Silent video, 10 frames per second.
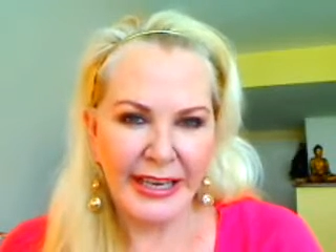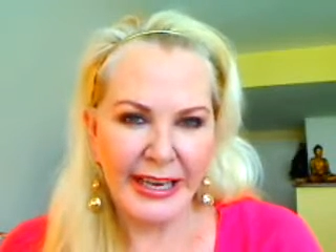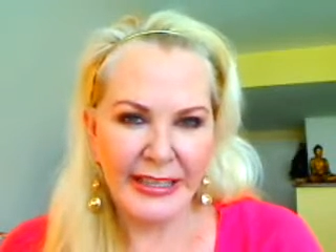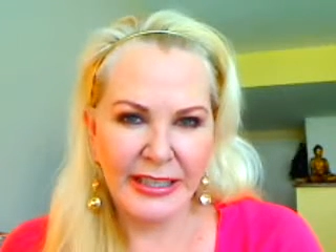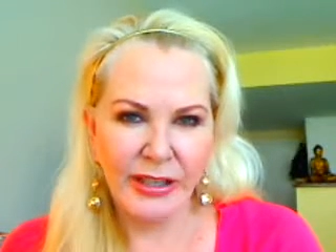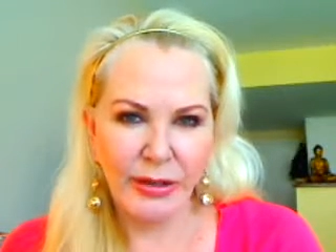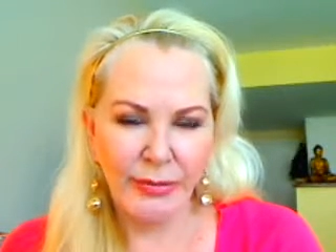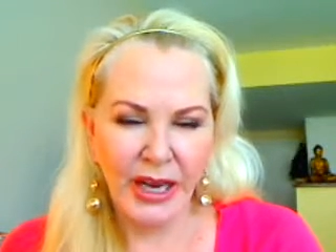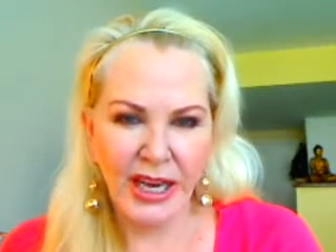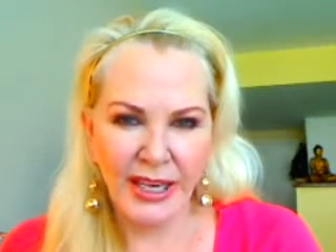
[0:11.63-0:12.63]
get in your
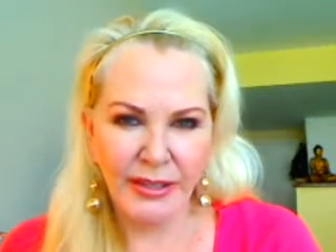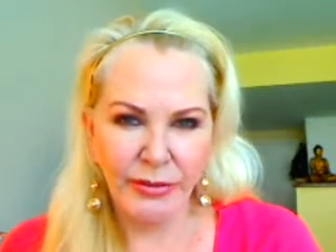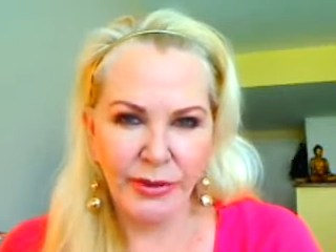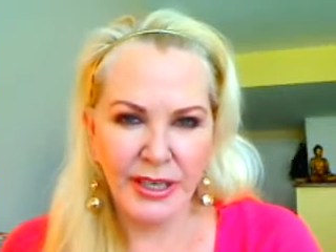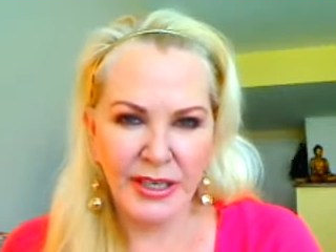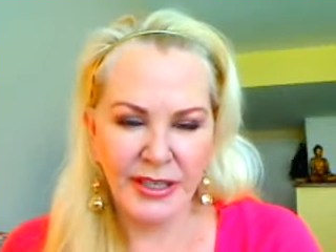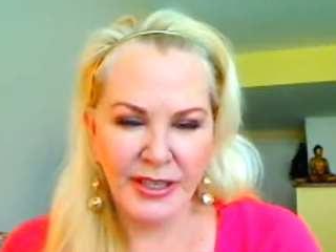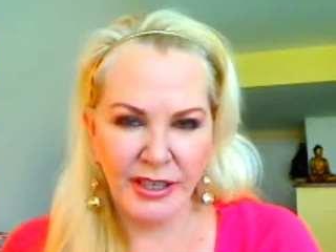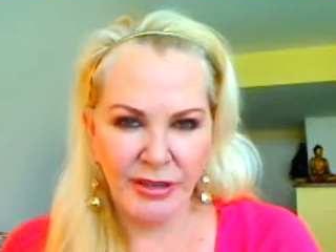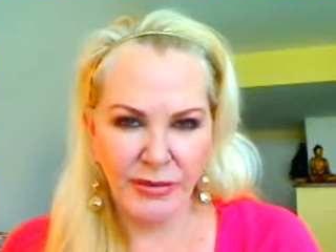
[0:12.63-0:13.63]
mind what it
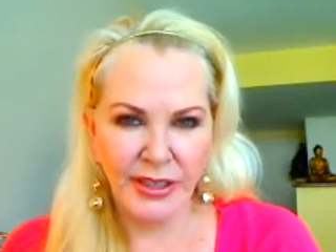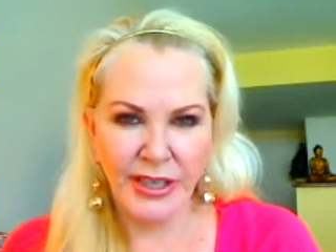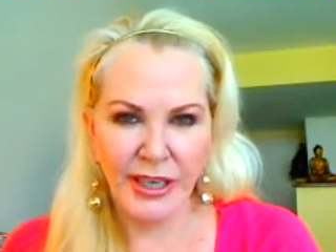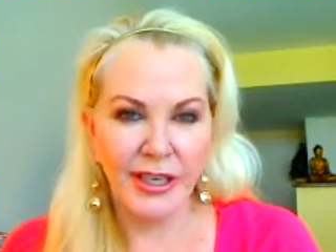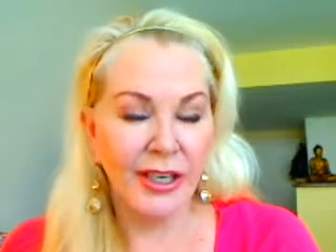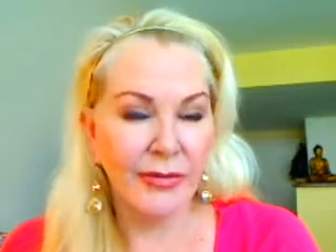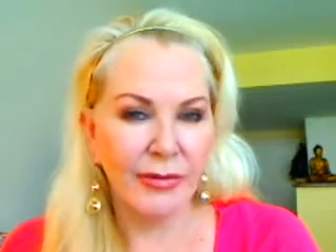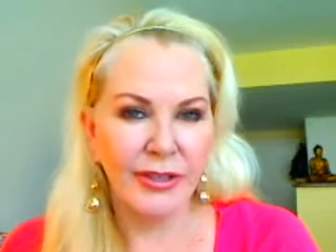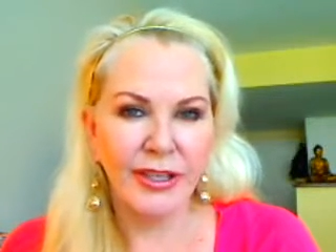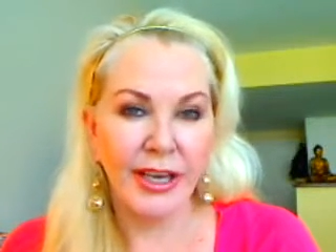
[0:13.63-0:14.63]
is that you want to end up
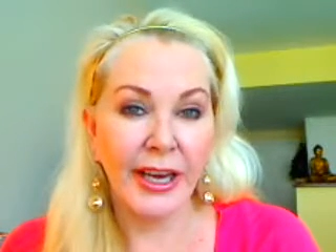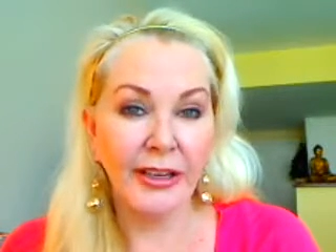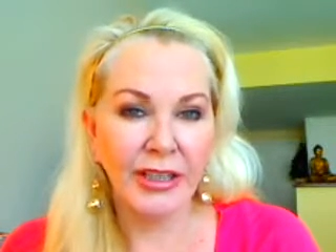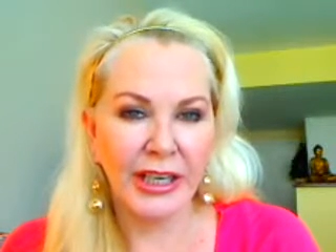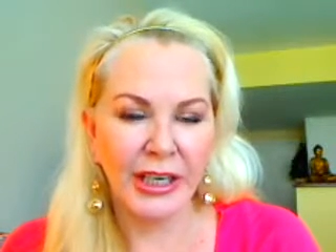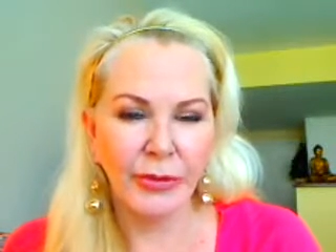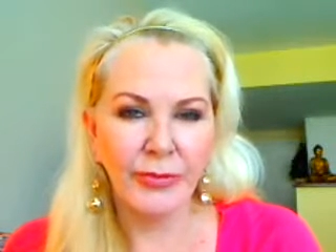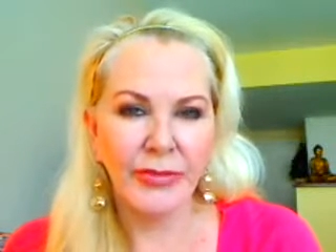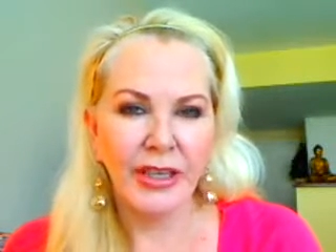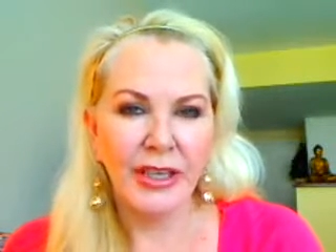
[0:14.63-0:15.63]
with, the
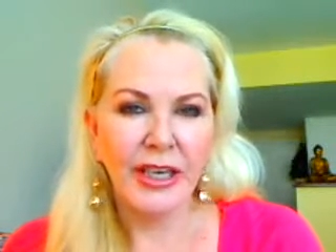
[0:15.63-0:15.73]
outcome,